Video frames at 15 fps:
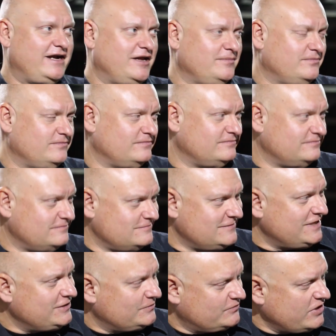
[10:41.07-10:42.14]
it up,
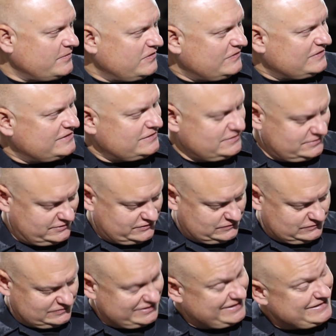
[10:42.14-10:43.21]
I don't know, probably to
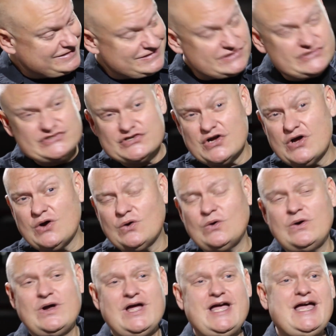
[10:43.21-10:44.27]
120 or so.